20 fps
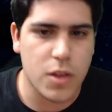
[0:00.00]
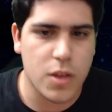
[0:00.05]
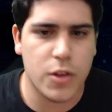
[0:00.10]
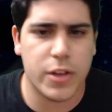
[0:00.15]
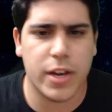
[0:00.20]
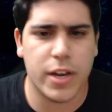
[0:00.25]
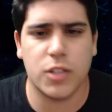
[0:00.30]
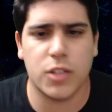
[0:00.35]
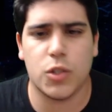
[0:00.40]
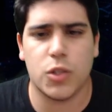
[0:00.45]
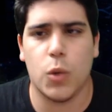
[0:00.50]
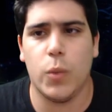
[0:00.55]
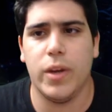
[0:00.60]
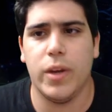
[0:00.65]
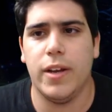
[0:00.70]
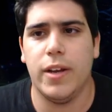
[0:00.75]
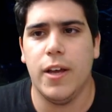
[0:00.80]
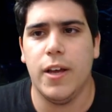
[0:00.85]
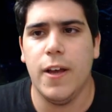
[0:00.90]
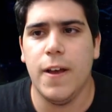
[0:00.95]
You can also
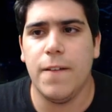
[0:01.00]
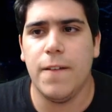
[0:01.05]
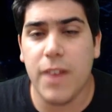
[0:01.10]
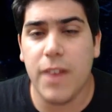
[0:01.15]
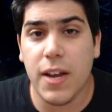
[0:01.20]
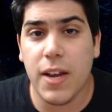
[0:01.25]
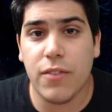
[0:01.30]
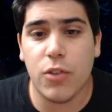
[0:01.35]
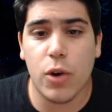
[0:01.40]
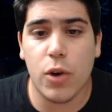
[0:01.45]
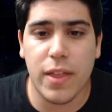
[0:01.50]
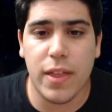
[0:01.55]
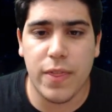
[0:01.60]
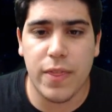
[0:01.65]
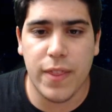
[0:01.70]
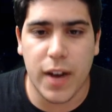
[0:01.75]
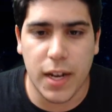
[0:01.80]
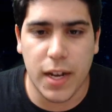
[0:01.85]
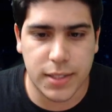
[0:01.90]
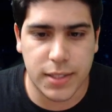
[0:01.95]
win favor and
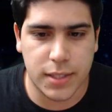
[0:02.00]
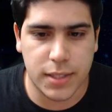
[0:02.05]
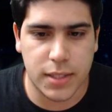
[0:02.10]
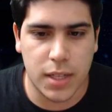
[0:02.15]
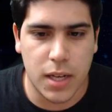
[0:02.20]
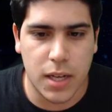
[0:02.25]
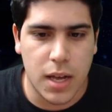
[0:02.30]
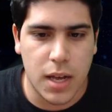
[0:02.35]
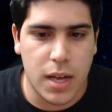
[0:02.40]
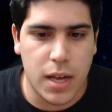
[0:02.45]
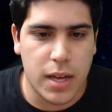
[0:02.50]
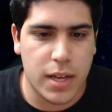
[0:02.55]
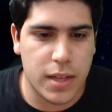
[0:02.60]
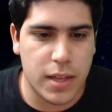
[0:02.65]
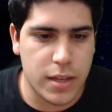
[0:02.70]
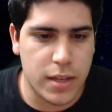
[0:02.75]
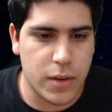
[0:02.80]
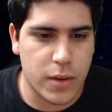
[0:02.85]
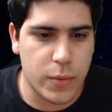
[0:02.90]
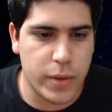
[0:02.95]
dust in
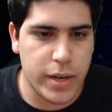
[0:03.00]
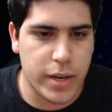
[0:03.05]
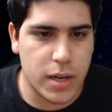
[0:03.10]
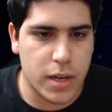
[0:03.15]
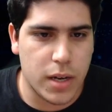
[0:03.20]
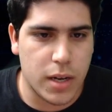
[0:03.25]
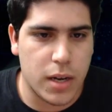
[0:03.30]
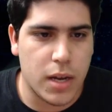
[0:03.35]
the arena.